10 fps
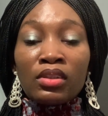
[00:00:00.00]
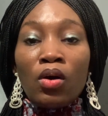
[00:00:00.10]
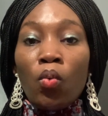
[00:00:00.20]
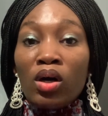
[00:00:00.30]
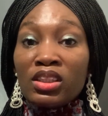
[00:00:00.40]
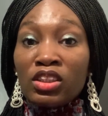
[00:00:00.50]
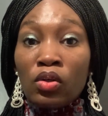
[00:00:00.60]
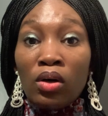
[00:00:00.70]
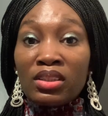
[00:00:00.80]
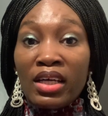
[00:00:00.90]
What is
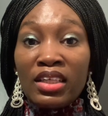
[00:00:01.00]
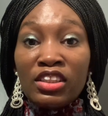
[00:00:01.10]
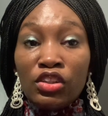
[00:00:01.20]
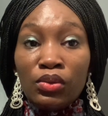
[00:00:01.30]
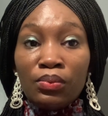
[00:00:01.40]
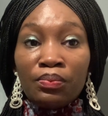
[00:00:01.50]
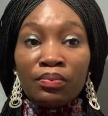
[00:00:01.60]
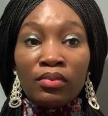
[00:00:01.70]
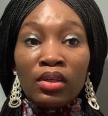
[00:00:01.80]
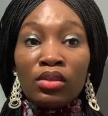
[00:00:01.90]
God telling you?
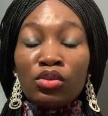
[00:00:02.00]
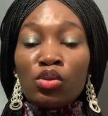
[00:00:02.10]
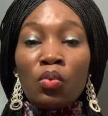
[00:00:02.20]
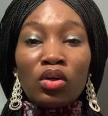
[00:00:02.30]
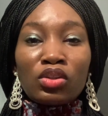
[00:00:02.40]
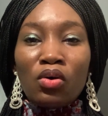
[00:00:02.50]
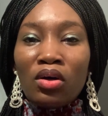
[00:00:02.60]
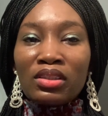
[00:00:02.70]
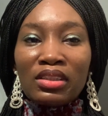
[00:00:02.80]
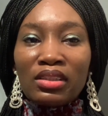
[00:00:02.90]
Do what
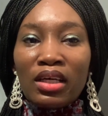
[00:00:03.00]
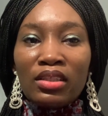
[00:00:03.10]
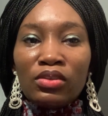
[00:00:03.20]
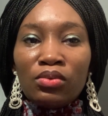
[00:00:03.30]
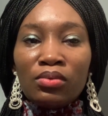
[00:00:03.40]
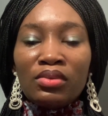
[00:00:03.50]
God is telling you.